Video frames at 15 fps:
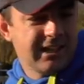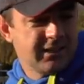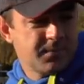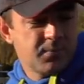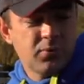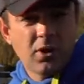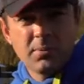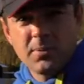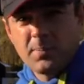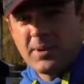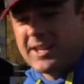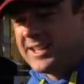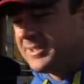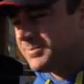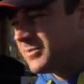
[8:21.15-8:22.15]
It's
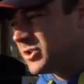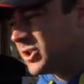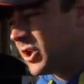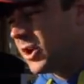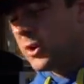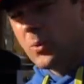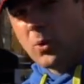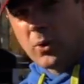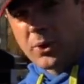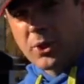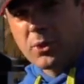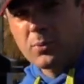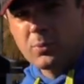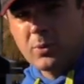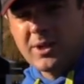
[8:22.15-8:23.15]
probably 2 or
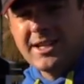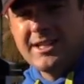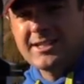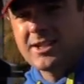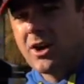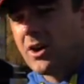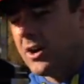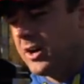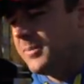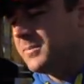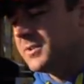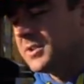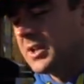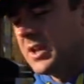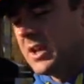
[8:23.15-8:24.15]
3
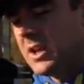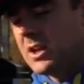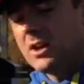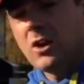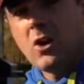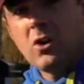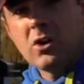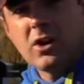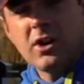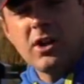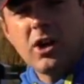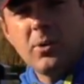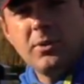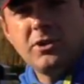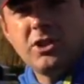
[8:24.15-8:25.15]
times longer than
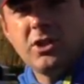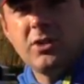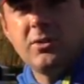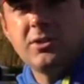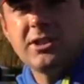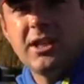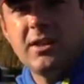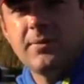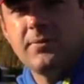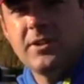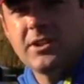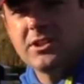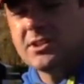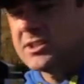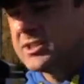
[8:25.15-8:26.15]
I would use in a fishing